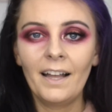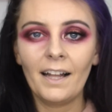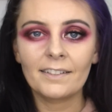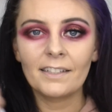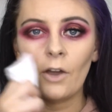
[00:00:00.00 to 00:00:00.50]

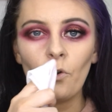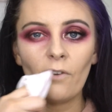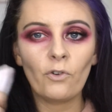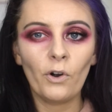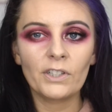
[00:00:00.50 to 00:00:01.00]
And so now
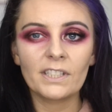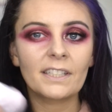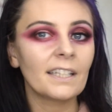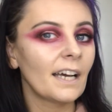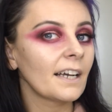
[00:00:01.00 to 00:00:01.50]
I've got to just
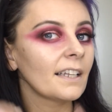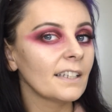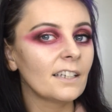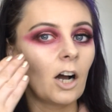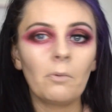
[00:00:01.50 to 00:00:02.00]
kind of
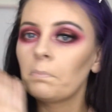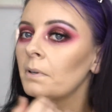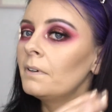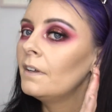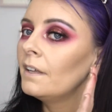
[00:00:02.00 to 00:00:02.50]
clean up
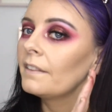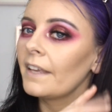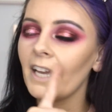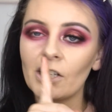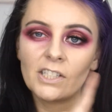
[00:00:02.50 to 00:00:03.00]
the
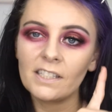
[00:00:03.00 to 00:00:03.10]
edges